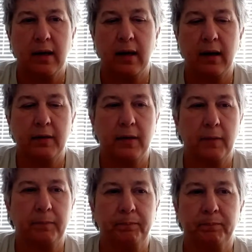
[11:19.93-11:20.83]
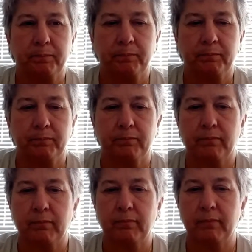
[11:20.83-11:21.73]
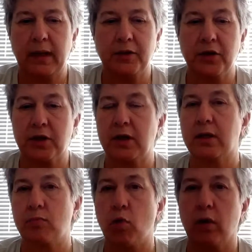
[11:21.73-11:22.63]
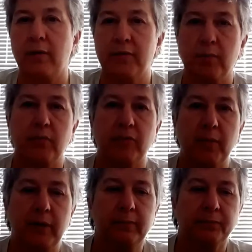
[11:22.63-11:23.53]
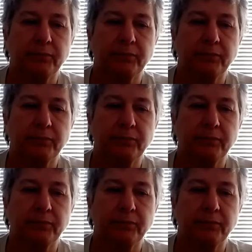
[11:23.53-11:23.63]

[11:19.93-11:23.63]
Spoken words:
and it's more comfortable for me.